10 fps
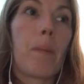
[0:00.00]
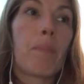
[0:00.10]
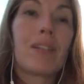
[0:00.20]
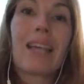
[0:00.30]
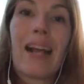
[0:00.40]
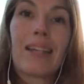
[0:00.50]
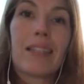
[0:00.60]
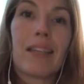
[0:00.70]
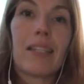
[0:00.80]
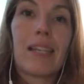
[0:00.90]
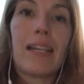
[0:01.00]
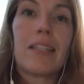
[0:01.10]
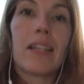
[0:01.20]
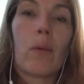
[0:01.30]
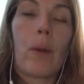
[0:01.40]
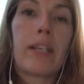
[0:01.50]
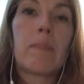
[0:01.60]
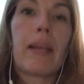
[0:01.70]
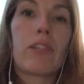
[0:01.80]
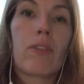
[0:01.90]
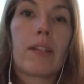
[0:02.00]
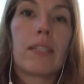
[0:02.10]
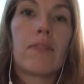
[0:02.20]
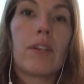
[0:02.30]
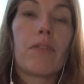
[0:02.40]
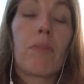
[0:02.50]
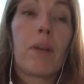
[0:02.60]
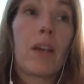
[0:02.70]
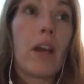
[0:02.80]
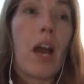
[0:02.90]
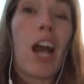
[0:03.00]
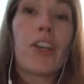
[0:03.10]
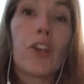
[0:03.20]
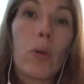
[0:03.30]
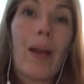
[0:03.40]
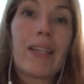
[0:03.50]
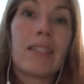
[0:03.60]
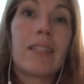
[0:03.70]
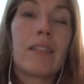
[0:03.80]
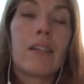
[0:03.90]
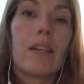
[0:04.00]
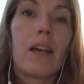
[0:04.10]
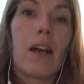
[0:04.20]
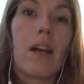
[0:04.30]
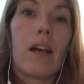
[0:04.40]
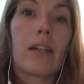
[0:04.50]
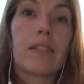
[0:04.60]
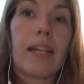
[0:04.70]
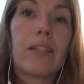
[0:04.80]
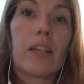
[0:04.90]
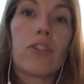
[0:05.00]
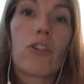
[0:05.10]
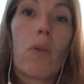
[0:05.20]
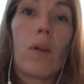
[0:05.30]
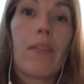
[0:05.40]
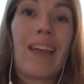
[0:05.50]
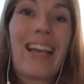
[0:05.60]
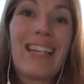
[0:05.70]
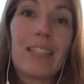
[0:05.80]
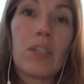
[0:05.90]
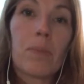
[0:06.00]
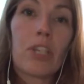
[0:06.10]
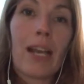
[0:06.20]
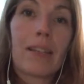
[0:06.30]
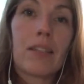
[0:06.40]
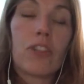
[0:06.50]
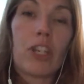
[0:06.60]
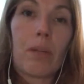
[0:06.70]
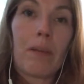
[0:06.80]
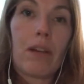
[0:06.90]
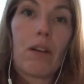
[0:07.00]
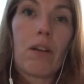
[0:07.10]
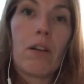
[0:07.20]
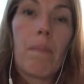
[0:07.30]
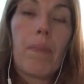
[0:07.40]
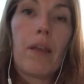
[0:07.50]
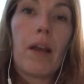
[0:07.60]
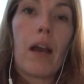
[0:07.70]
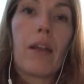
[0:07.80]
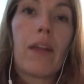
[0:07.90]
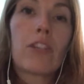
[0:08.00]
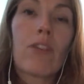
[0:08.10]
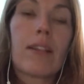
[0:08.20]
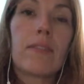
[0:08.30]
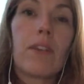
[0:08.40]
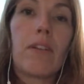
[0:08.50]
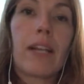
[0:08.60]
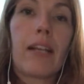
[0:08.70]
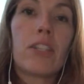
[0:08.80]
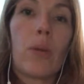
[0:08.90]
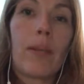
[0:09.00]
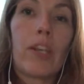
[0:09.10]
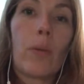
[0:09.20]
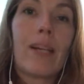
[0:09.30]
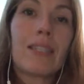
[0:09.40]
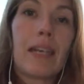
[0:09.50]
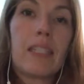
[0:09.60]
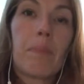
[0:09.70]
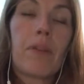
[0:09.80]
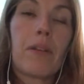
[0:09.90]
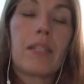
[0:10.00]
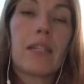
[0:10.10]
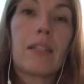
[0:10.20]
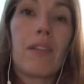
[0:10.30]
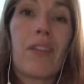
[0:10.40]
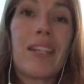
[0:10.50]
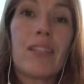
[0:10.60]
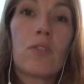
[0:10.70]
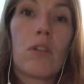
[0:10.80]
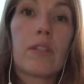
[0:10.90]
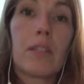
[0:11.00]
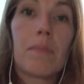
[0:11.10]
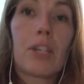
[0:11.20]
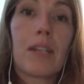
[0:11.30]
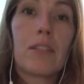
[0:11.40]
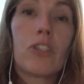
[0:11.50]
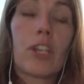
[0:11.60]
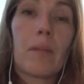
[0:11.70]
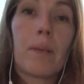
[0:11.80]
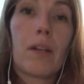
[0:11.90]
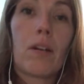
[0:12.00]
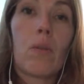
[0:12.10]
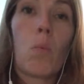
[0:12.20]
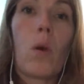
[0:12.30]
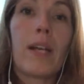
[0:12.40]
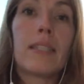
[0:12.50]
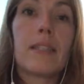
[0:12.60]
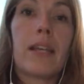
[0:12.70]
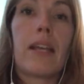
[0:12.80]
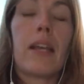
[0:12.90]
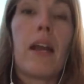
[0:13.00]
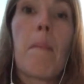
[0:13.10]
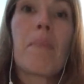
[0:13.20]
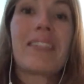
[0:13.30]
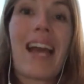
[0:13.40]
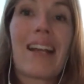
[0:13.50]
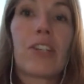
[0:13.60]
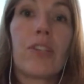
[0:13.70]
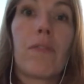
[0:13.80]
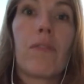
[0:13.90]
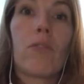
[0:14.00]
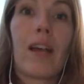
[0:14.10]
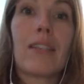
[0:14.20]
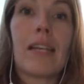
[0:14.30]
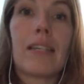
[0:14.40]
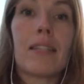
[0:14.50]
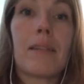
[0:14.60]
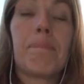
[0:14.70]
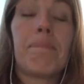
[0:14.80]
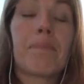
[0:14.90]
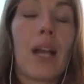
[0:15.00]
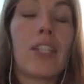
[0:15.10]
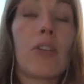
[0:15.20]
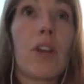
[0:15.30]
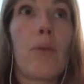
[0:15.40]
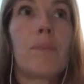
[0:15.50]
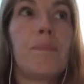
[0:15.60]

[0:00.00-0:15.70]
protecting the data when it's being transferred from a US data controller that is subject to GDPR, and they're transferring it to a US data processor that is not subject to GDPR. What is the protection for that data? I don't know.